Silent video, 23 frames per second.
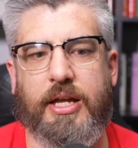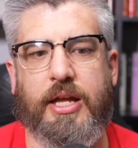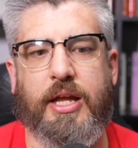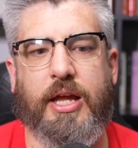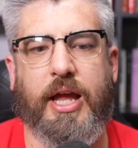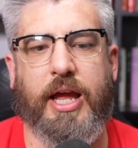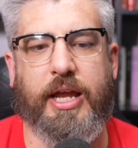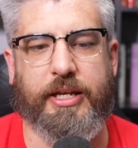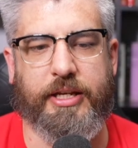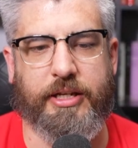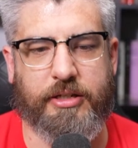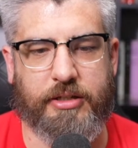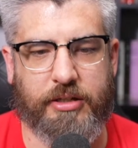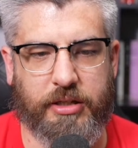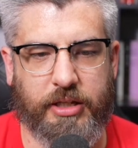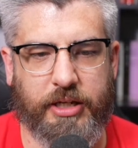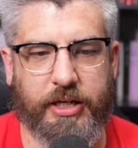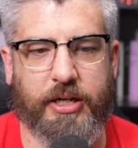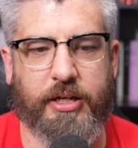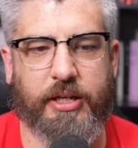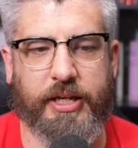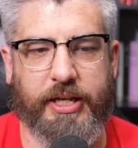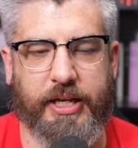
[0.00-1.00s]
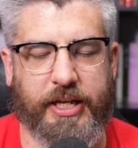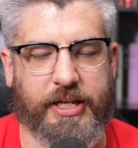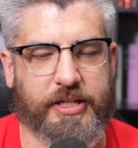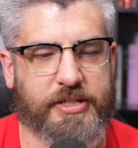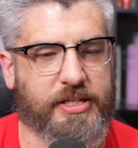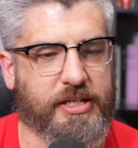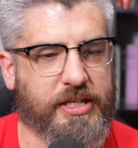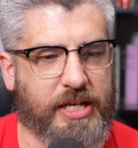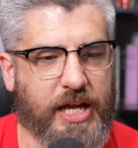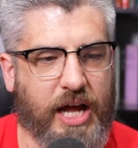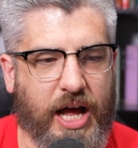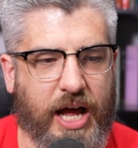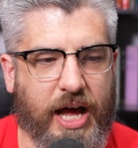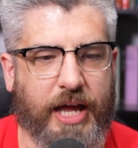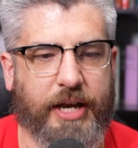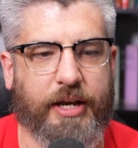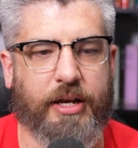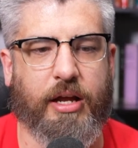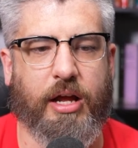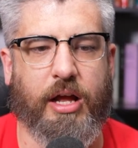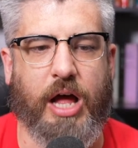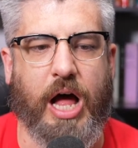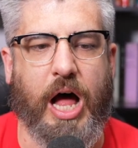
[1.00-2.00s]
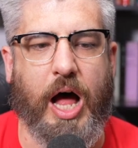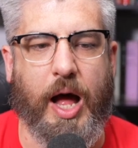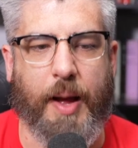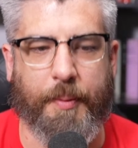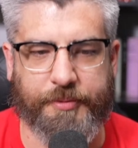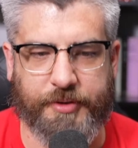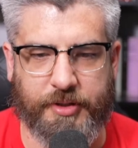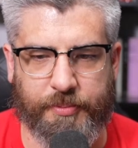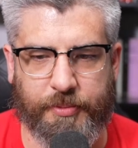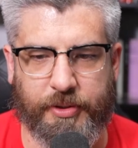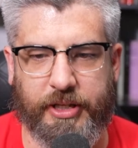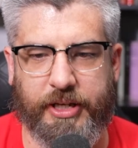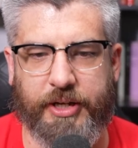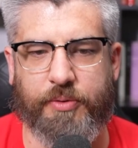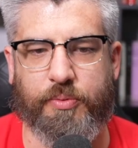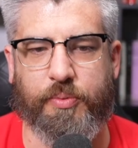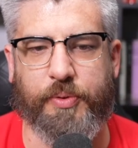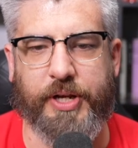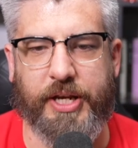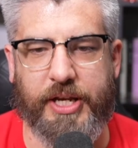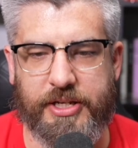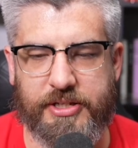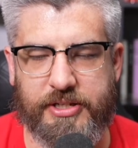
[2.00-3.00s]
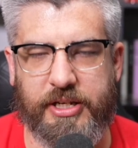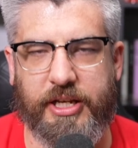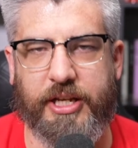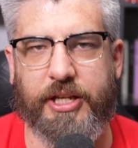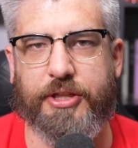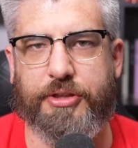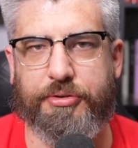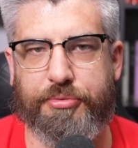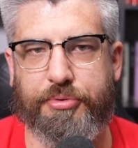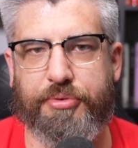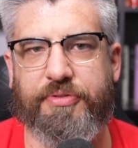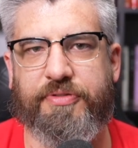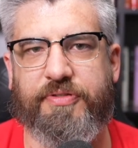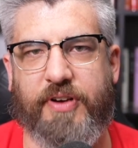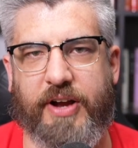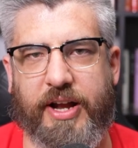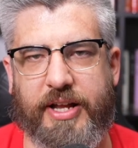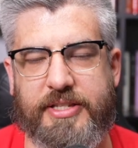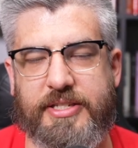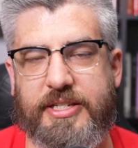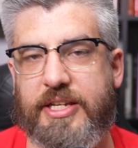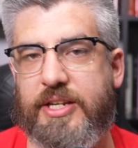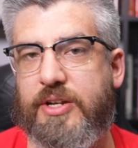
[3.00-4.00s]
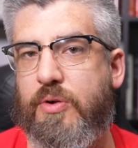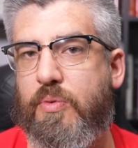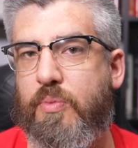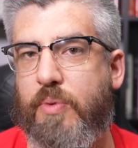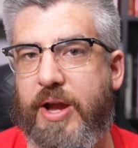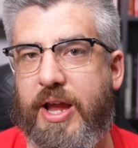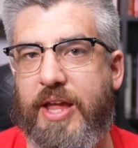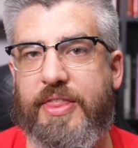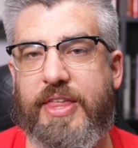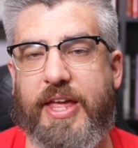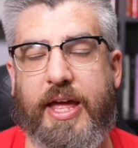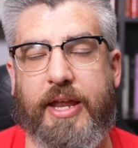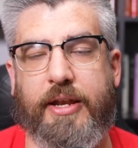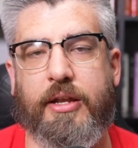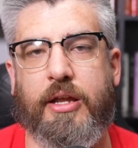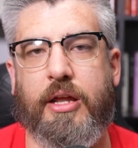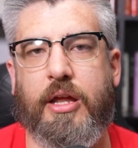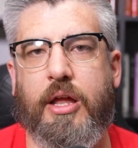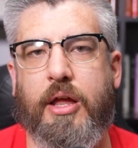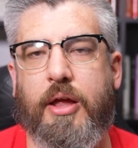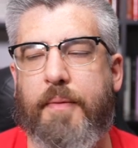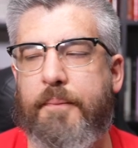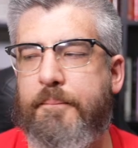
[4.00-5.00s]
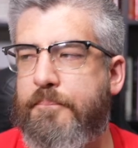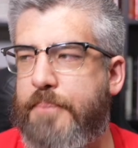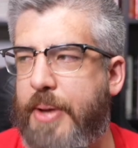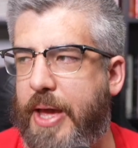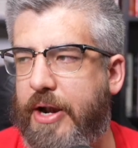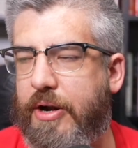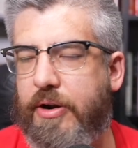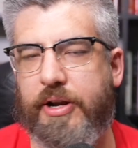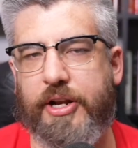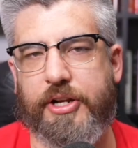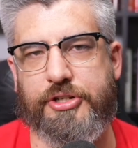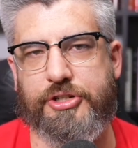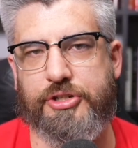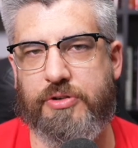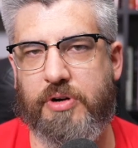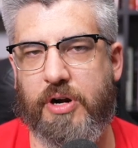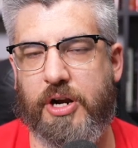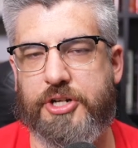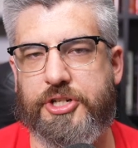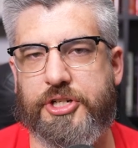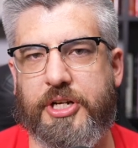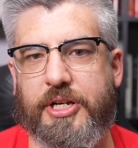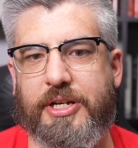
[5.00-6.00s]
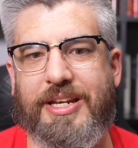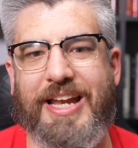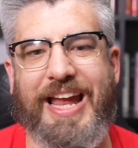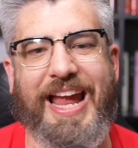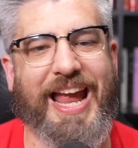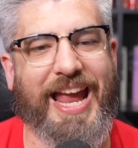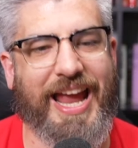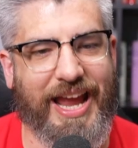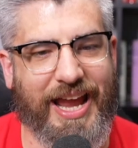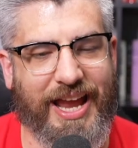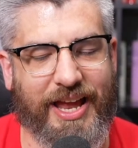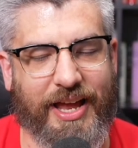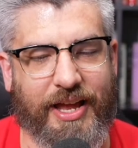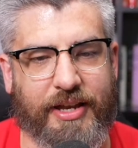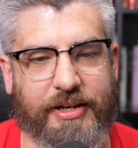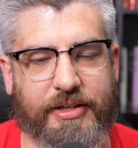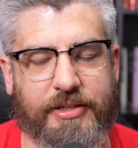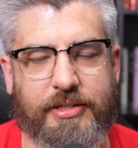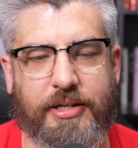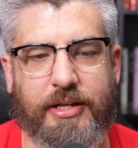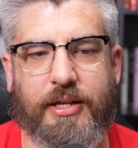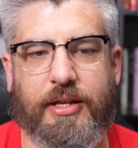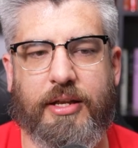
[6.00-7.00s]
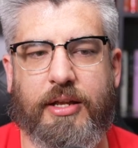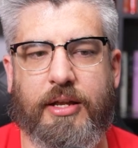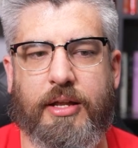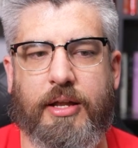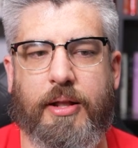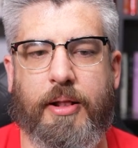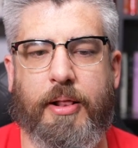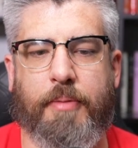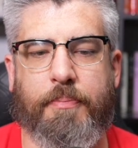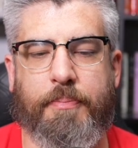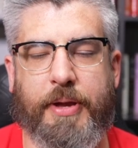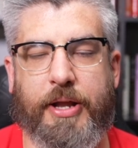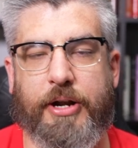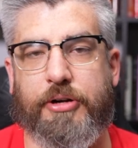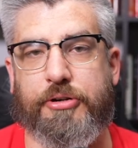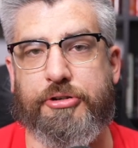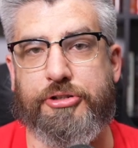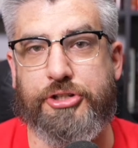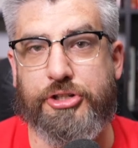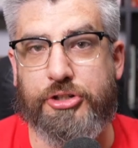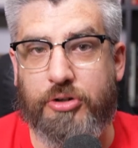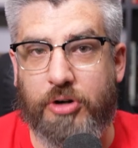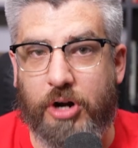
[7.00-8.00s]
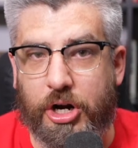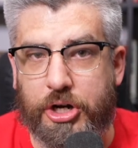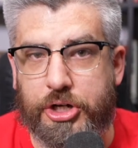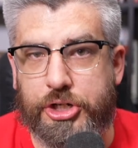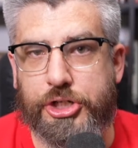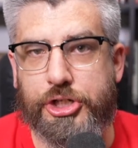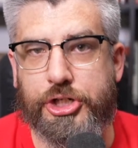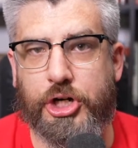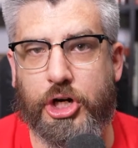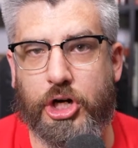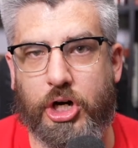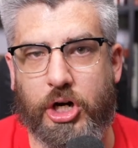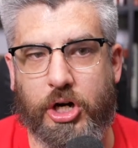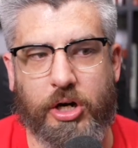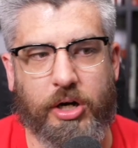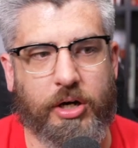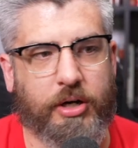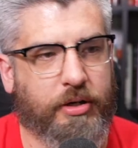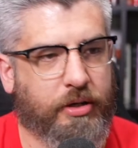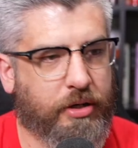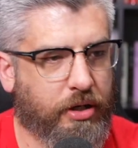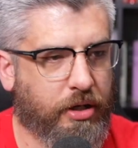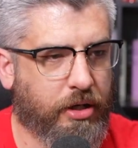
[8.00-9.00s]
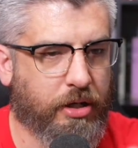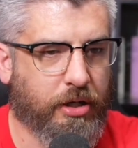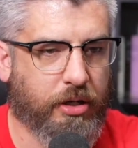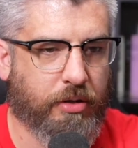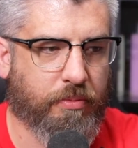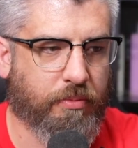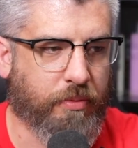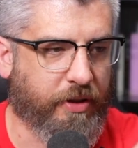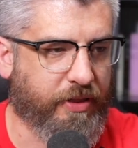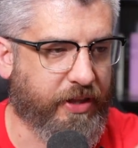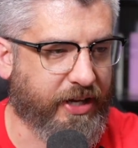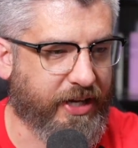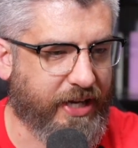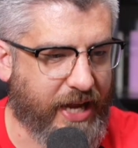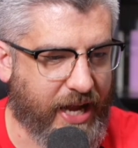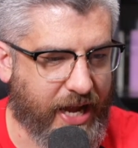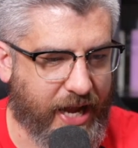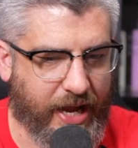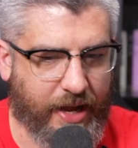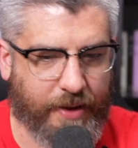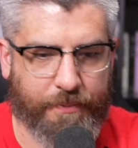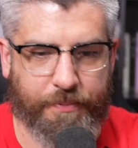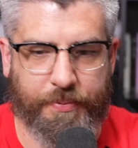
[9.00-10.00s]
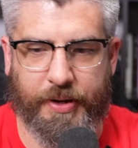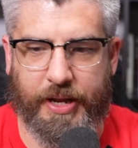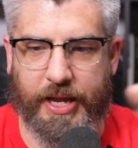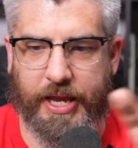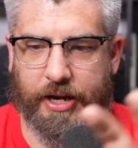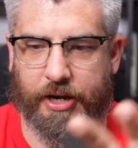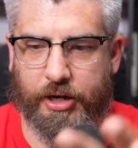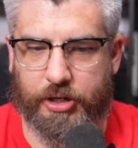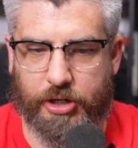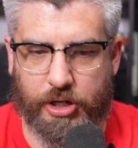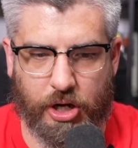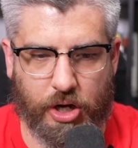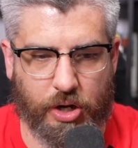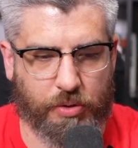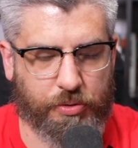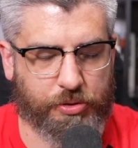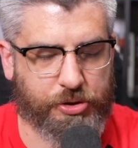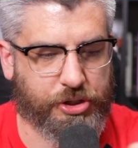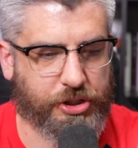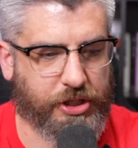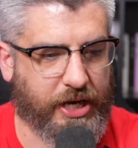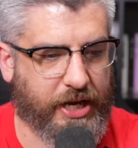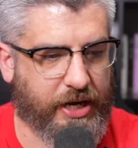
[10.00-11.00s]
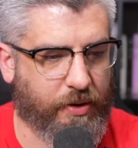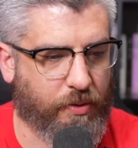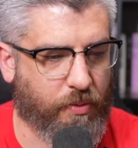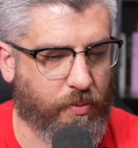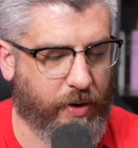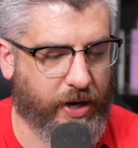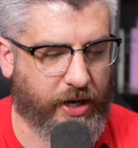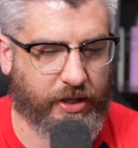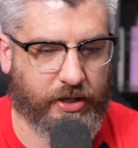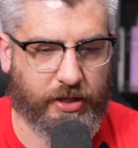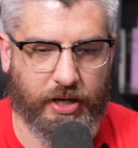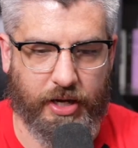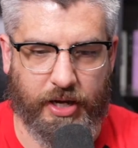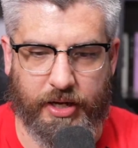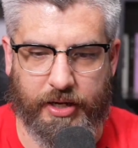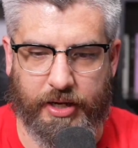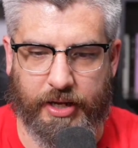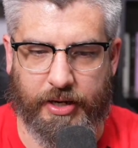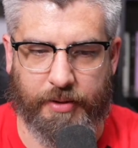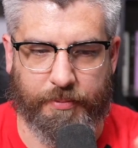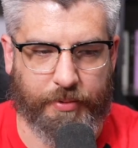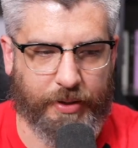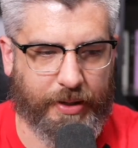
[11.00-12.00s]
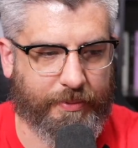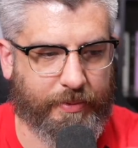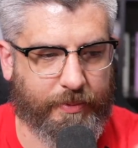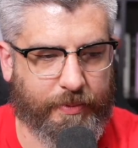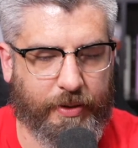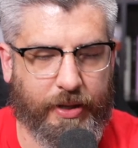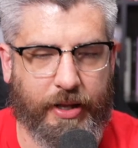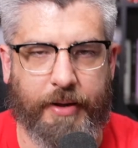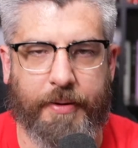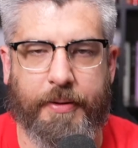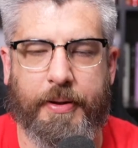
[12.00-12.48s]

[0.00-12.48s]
and he clearly is not optimally reasoning through fights in a way that better instruction and better structure with a camp and a coach and a weight cut and a blah, blah, blah